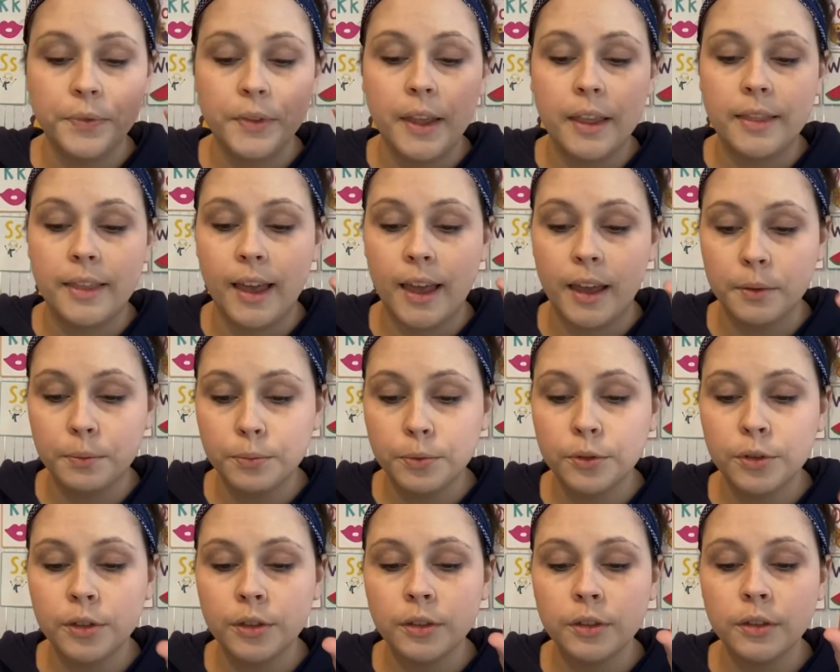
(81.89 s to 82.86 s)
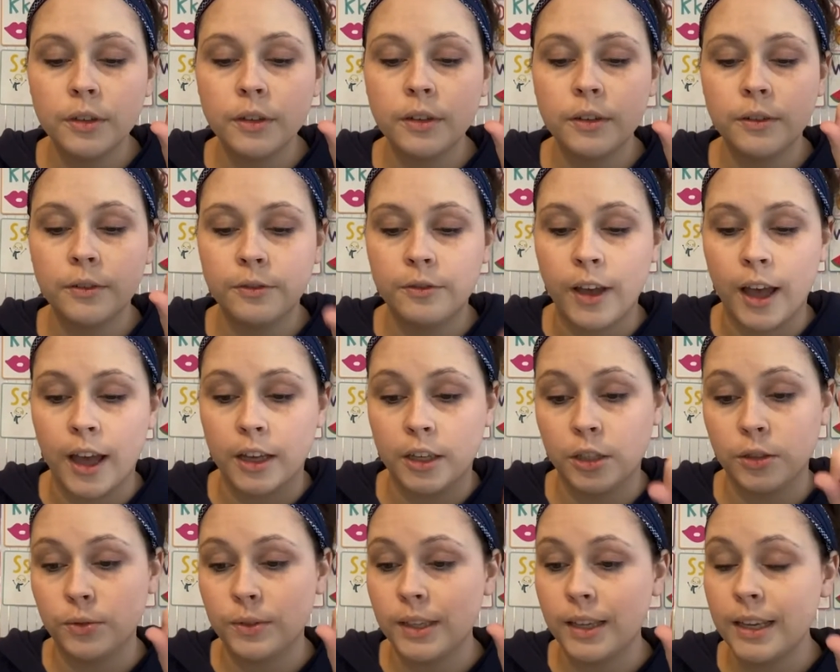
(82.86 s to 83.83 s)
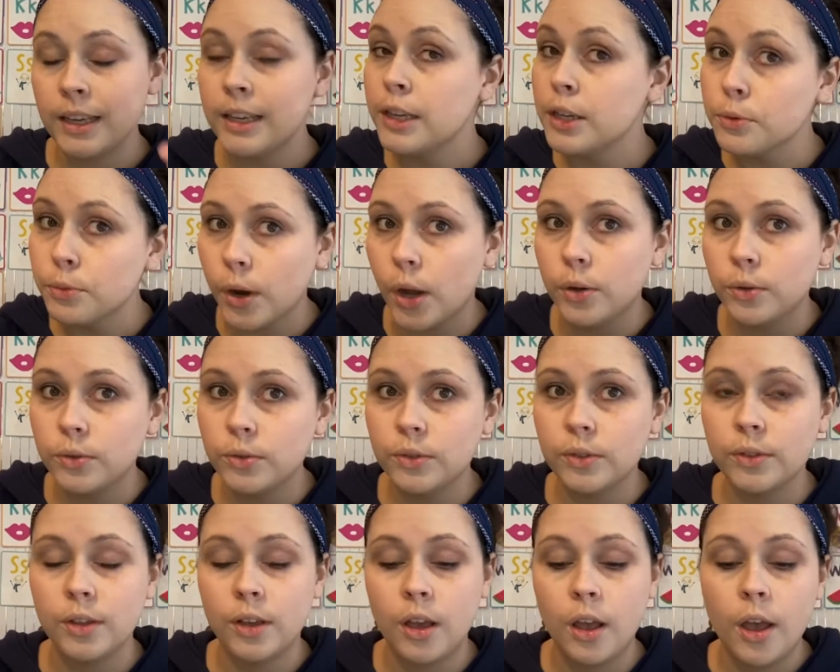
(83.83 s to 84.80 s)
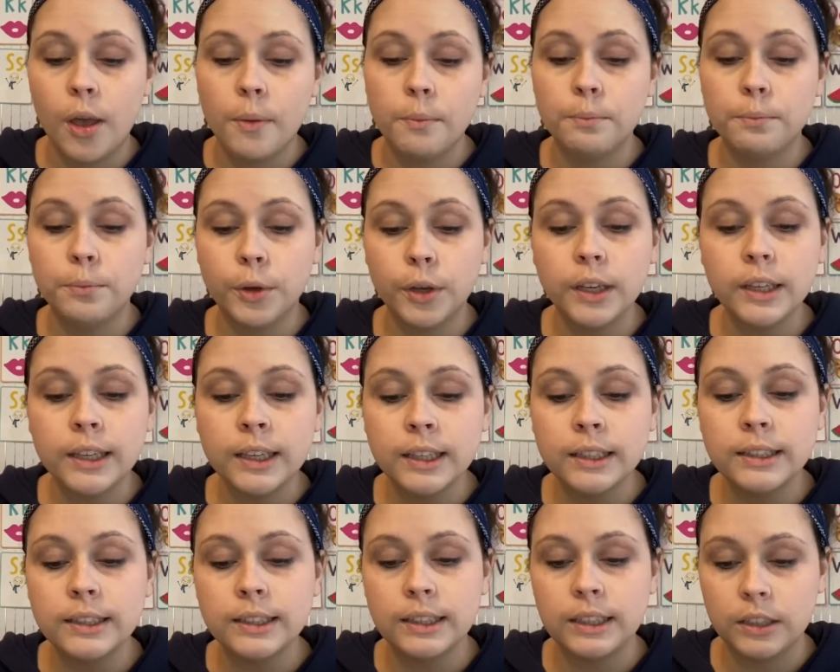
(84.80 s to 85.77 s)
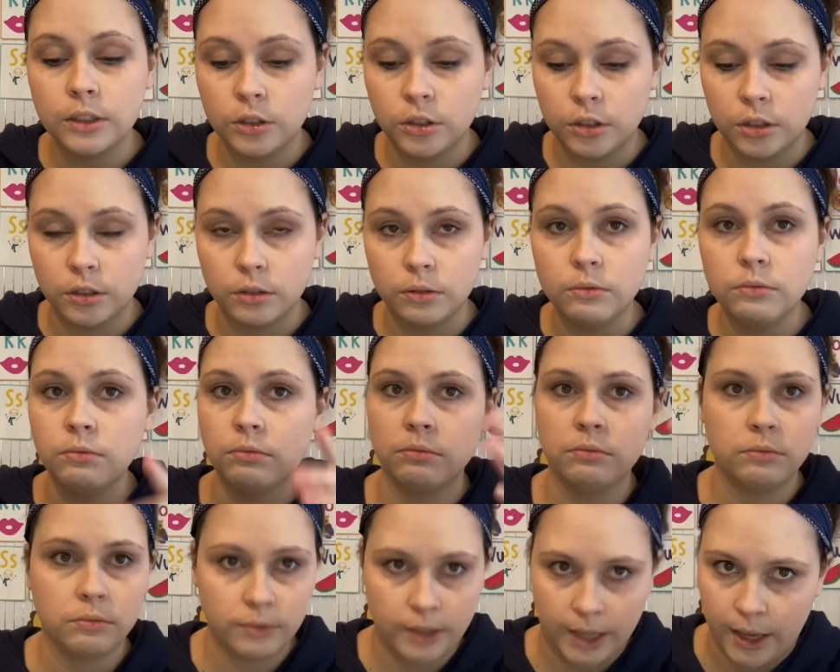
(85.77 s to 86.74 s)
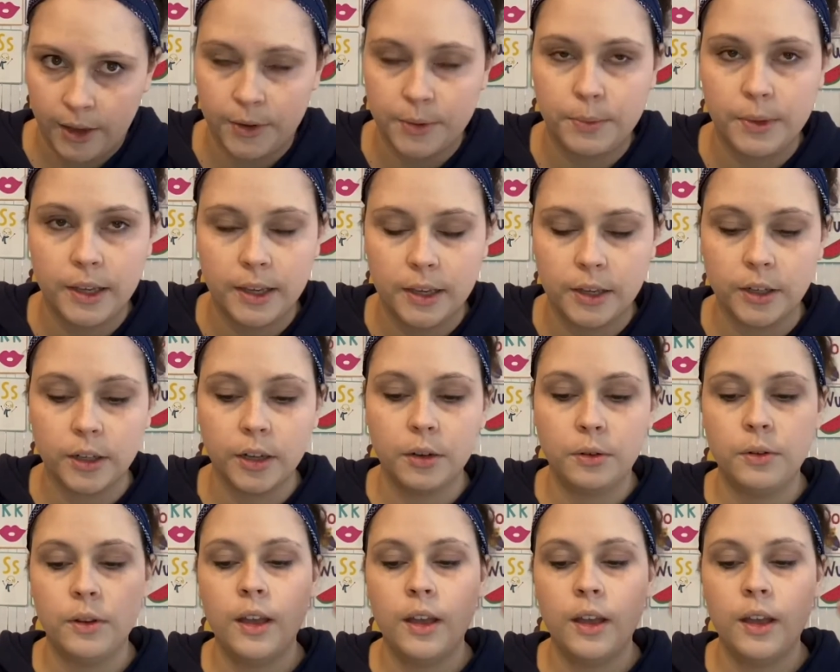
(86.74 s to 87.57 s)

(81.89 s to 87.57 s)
the emperor values heroes. Book can teach you how to be a hero.